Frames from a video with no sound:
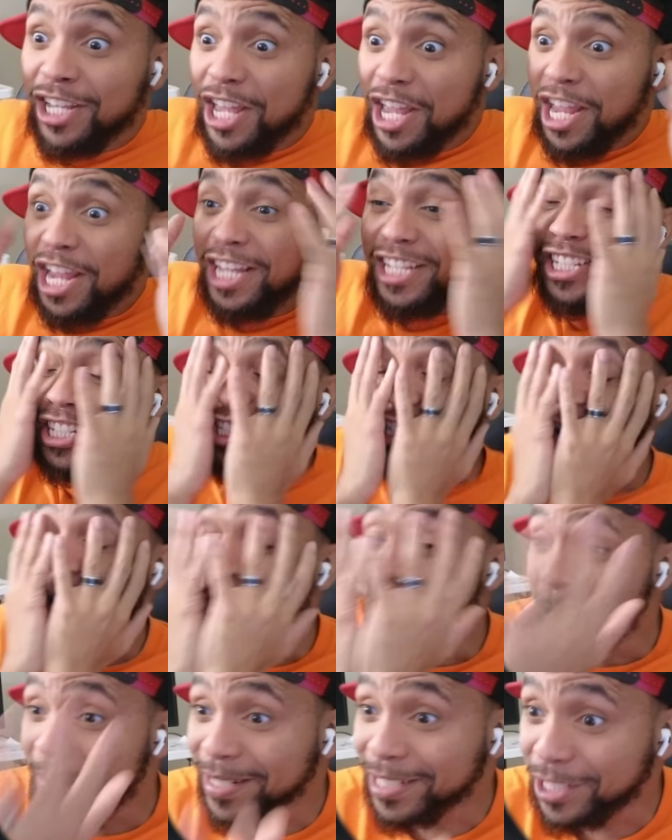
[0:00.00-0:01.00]
it's
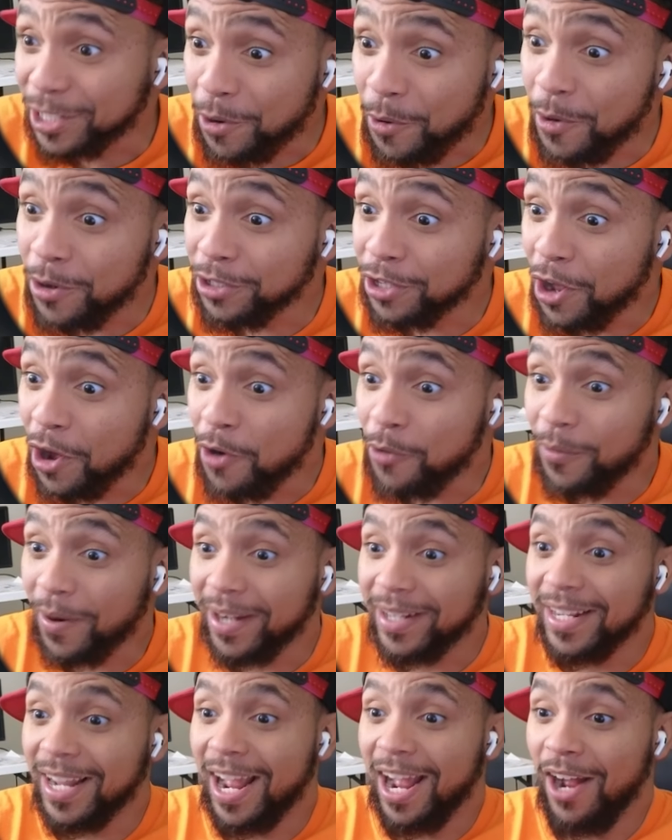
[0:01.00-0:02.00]
so much going on
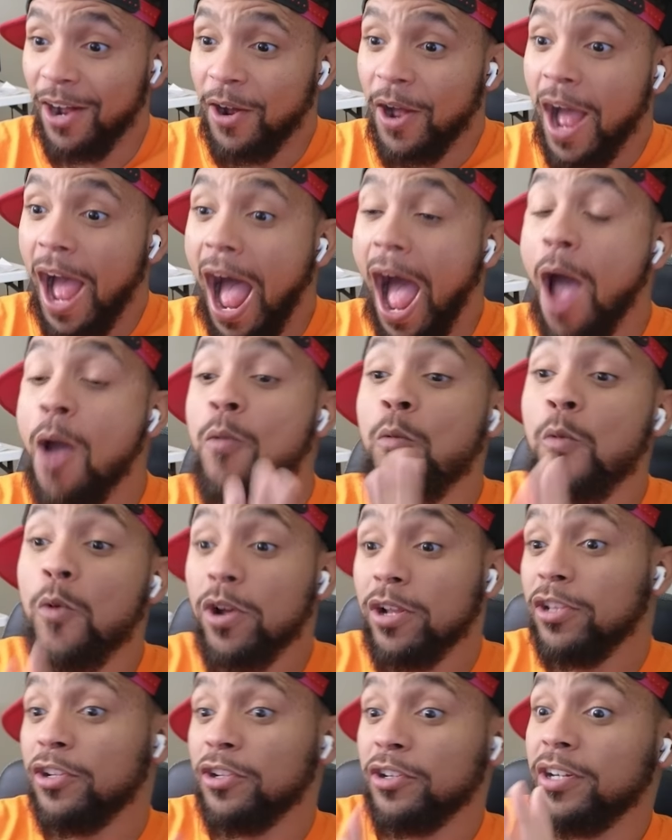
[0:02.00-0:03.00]
right now. I
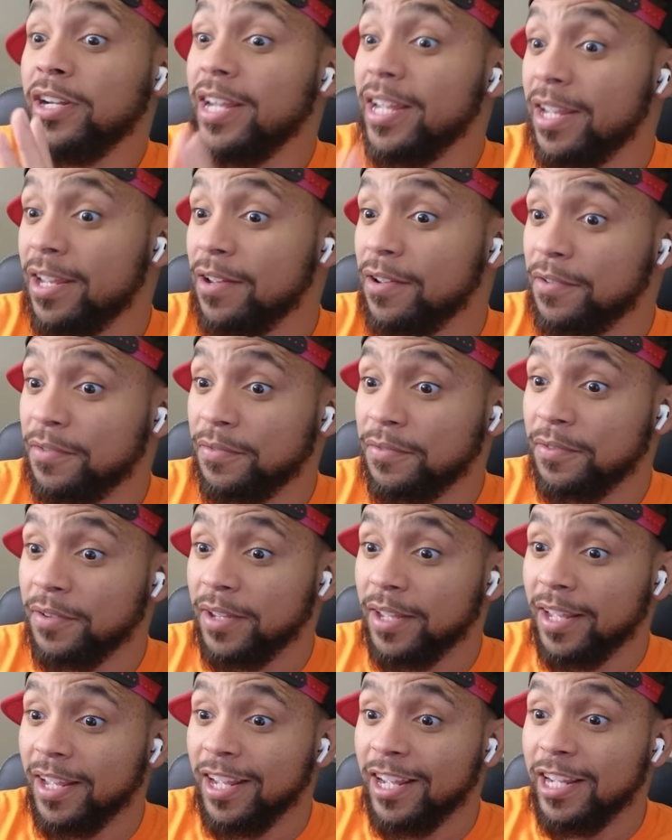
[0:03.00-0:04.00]
wonder if
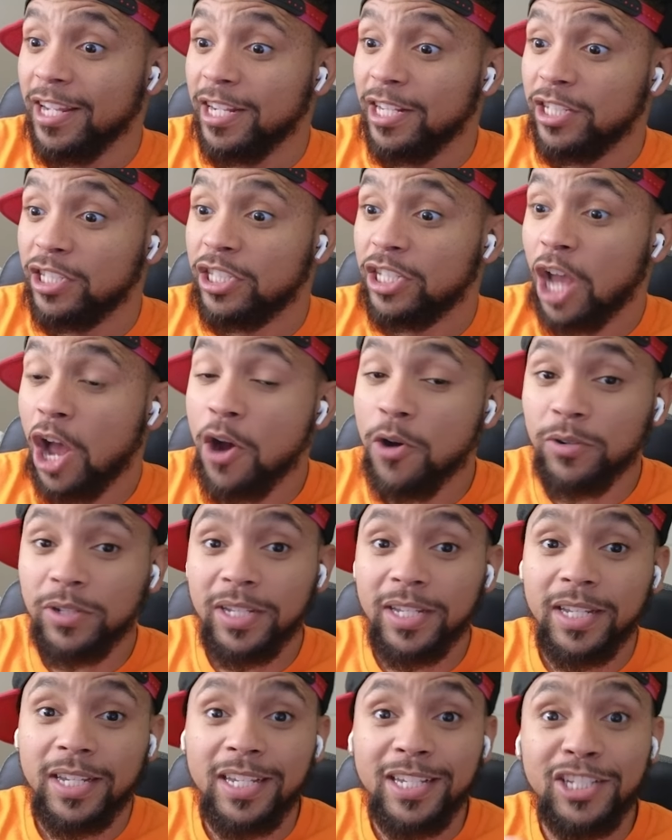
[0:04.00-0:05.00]

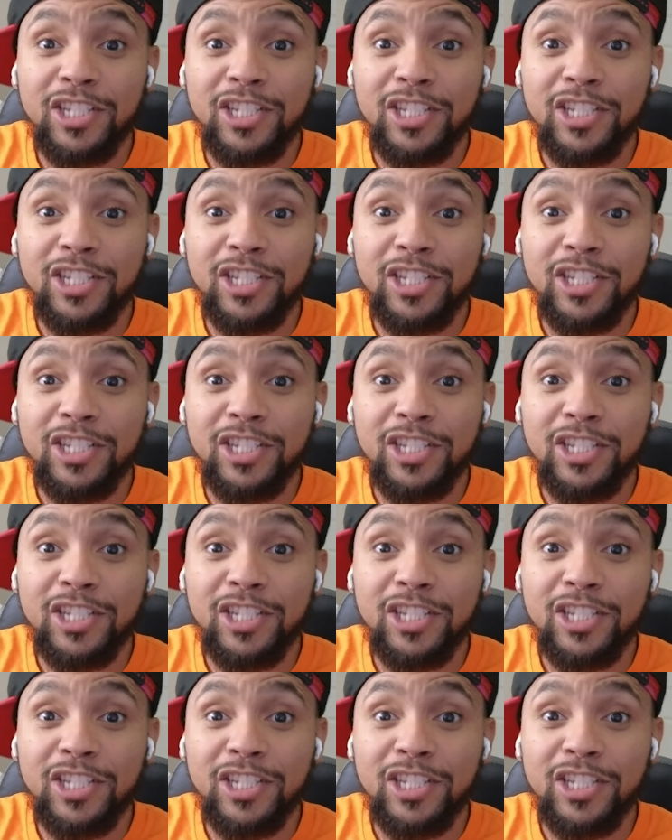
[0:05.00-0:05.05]
Tony, he's